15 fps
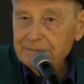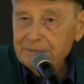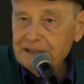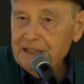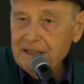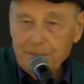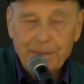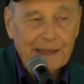
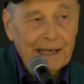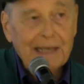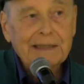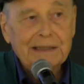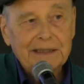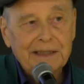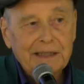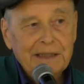But he
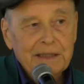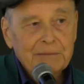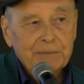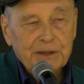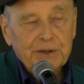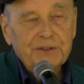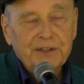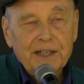apparently,
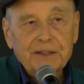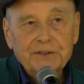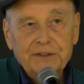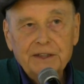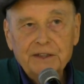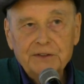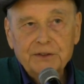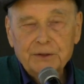because
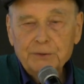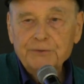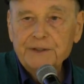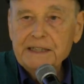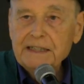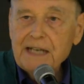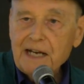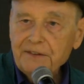LSD is so
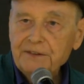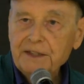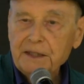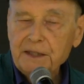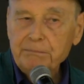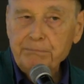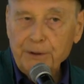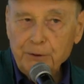
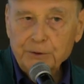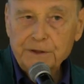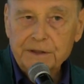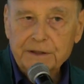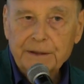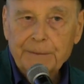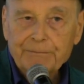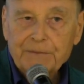fantastically
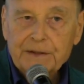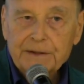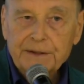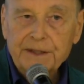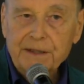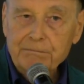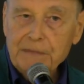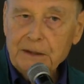potent,
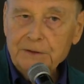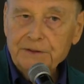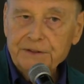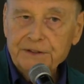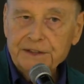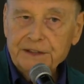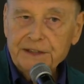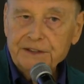the
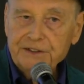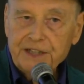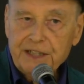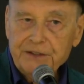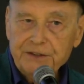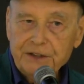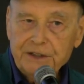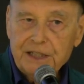amounts that can
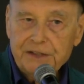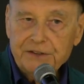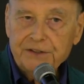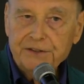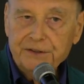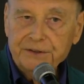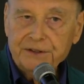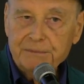change your
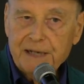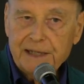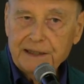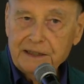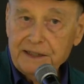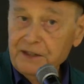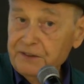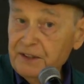consciousness
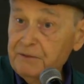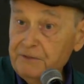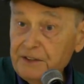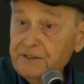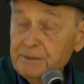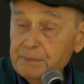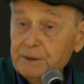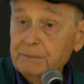dramatically is
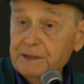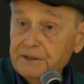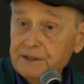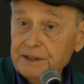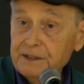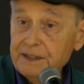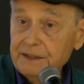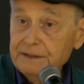invisible,
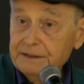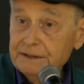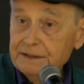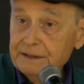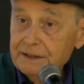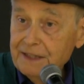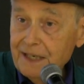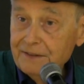basically.
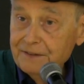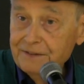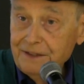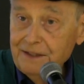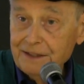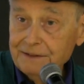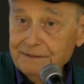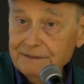You can't
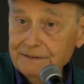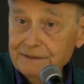see it.